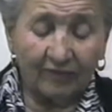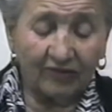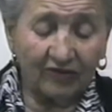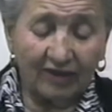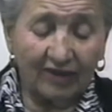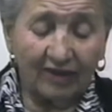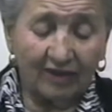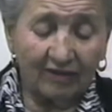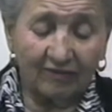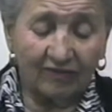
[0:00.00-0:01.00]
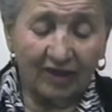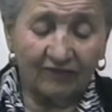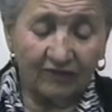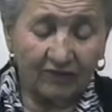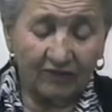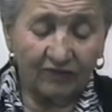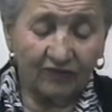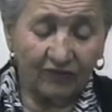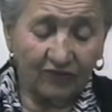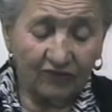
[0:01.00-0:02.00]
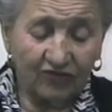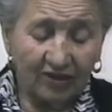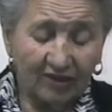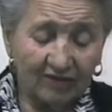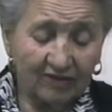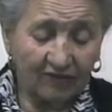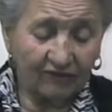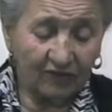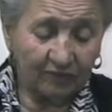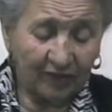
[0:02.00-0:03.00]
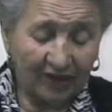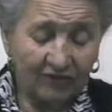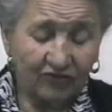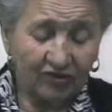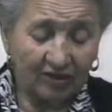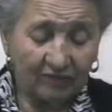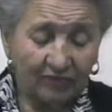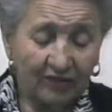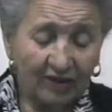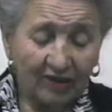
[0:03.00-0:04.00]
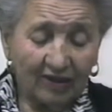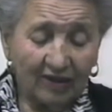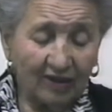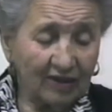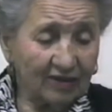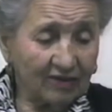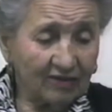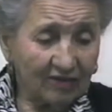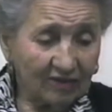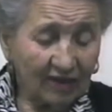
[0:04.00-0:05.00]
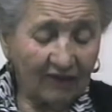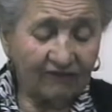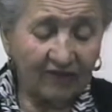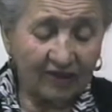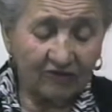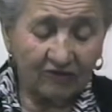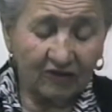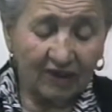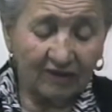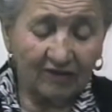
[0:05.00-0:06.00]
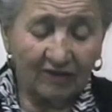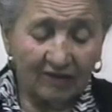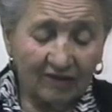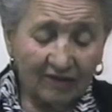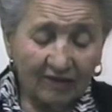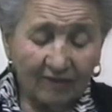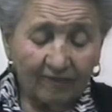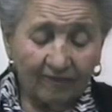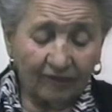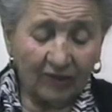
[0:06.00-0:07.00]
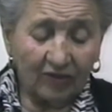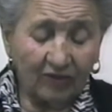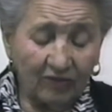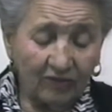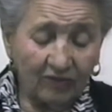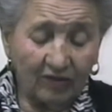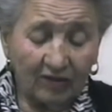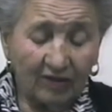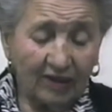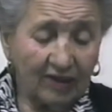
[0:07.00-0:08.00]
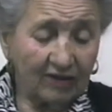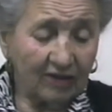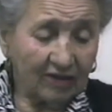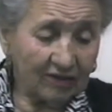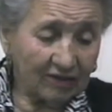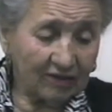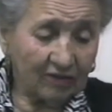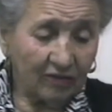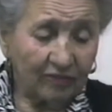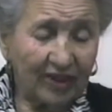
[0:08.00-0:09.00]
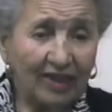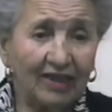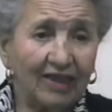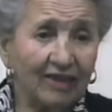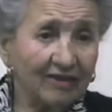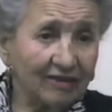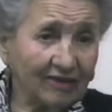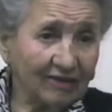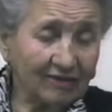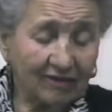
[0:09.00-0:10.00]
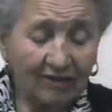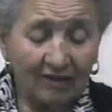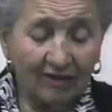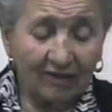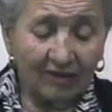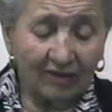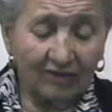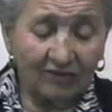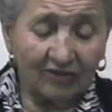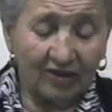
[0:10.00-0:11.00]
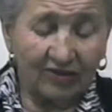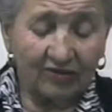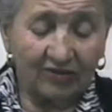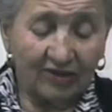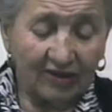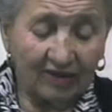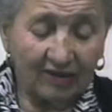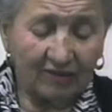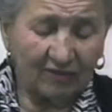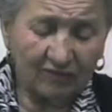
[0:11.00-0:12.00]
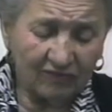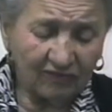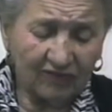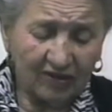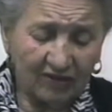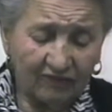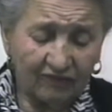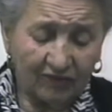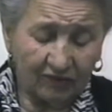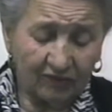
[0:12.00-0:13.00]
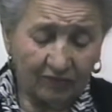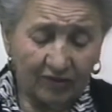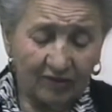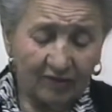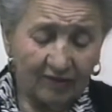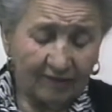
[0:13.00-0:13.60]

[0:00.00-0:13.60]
I'm really uh, grateful for those years of companionship and affection that you and Omelia and other teachers here, very few, but